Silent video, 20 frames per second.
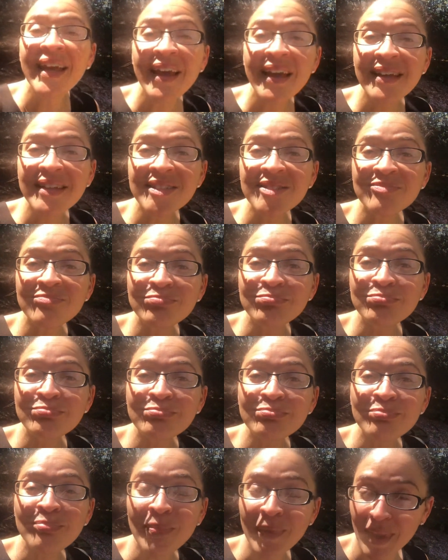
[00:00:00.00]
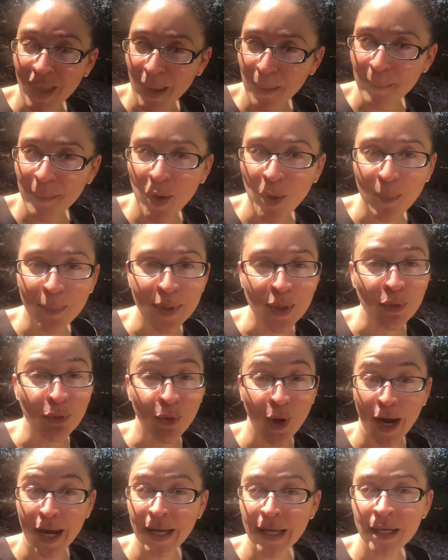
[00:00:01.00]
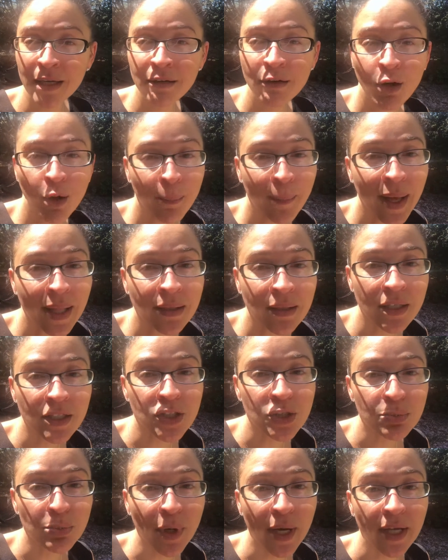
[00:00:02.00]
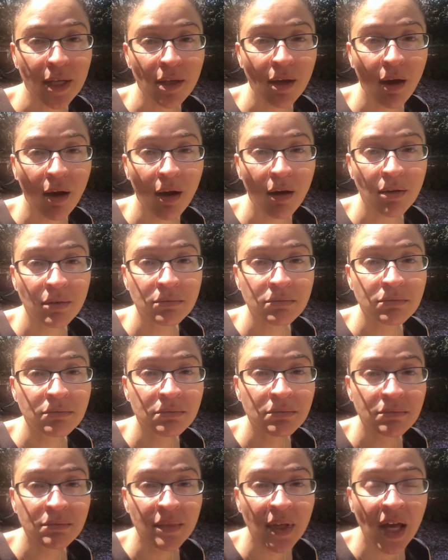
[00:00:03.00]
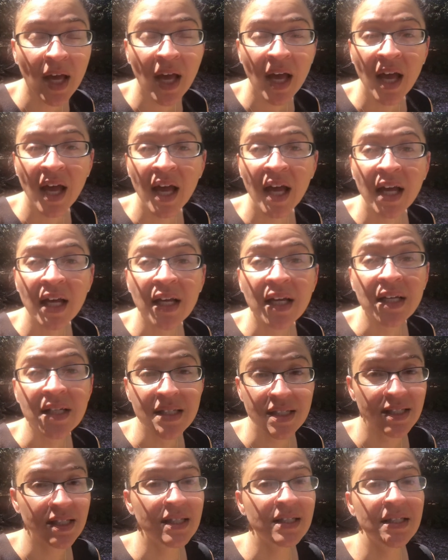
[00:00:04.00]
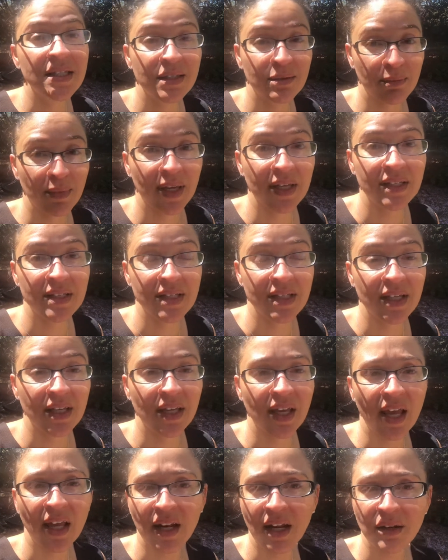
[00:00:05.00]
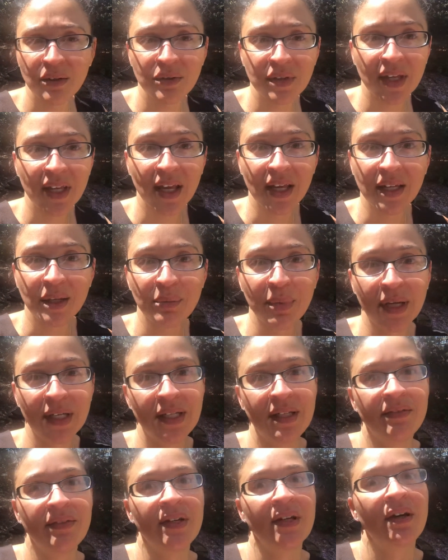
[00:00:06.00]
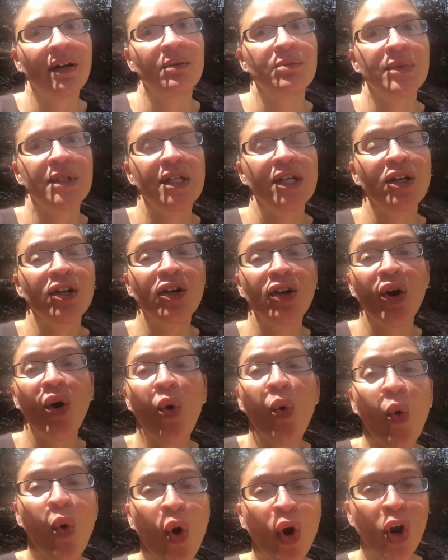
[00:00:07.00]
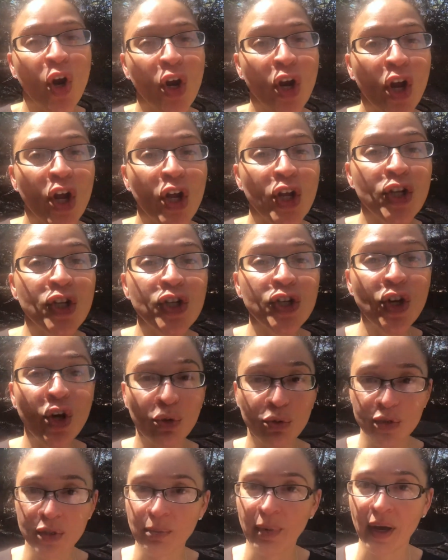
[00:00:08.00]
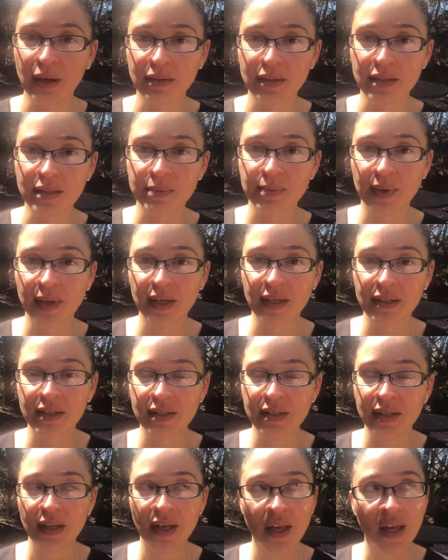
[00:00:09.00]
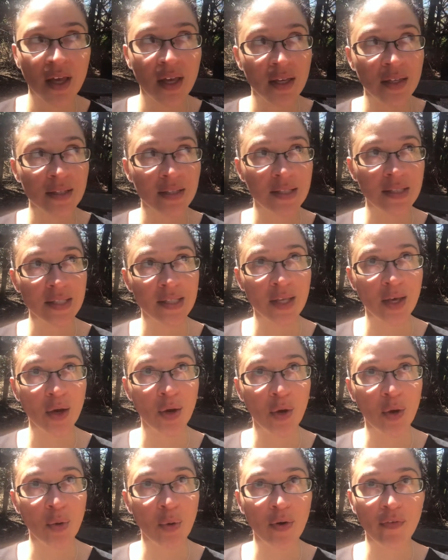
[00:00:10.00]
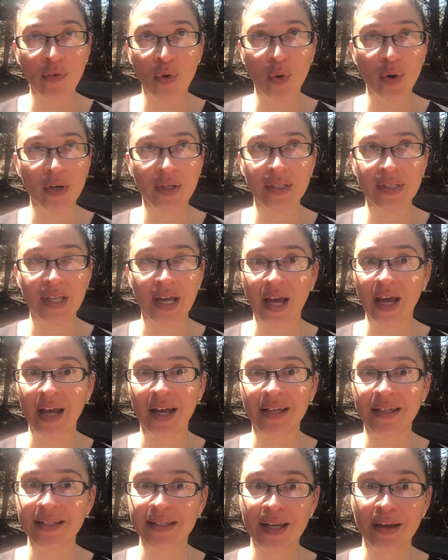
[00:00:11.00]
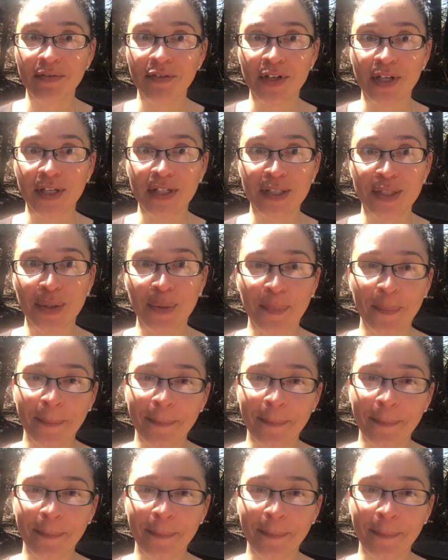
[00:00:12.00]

again, I'm gonna be right here on my lunch break, y'all because this is amazing and I don't think anybody even comes here or knows about this place. So of course I discovered it